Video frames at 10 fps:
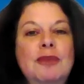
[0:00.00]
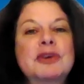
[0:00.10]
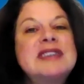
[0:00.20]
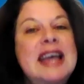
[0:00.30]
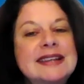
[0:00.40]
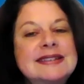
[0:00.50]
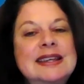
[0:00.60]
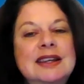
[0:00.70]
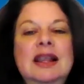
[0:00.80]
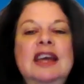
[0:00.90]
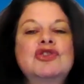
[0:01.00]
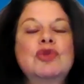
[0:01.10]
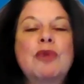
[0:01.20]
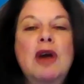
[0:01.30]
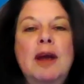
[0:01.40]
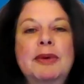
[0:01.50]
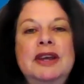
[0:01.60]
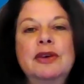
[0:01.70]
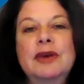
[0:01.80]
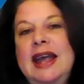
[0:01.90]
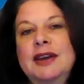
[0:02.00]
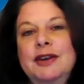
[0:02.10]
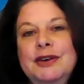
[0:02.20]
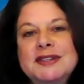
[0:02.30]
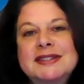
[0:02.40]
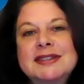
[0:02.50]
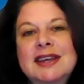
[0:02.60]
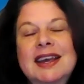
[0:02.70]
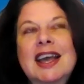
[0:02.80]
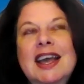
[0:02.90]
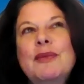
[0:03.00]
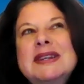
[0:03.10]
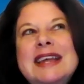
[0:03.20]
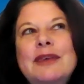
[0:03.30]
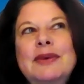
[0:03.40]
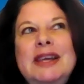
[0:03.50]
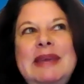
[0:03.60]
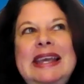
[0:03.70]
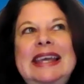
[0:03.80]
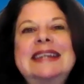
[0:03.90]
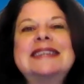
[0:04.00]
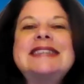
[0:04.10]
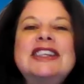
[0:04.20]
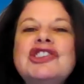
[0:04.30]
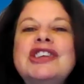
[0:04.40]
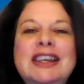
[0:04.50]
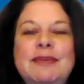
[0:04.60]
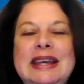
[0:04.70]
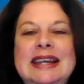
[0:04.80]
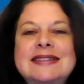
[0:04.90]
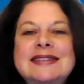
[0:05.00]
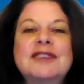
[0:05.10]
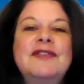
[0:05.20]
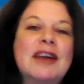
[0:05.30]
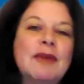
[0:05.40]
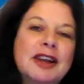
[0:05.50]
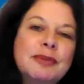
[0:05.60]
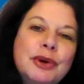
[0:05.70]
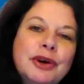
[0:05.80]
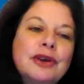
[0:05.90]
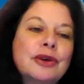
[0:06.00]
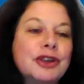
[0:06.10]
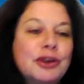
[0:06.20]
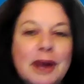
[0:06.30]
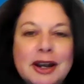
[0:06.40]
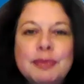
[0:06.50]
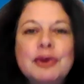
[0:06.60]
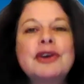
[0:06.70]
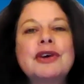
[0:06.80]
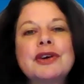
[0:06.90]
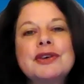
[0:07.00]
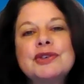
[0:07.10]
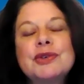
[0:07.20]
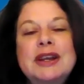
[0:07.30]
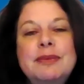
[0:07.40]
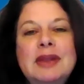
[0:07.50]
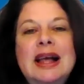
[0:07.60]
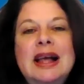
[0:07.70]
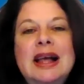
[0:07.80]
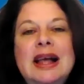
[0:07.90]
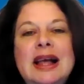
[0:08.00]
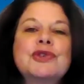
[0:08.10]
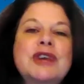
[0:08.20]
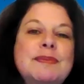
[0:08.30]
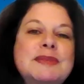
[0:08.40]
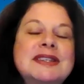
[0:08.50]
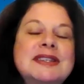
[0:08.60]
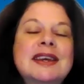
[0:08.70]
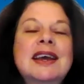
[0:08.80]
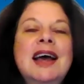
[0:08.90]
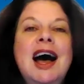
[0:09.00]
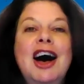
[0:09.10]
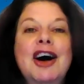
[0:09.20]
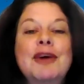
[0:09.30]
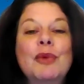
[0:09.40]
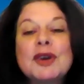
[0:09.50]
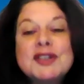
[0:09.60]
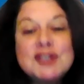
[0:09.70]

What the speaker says: protects intellectual property creators. And what does that really mean? Essentially, it means that if I write a book, or you write a book, or a screenplay, or a script, or a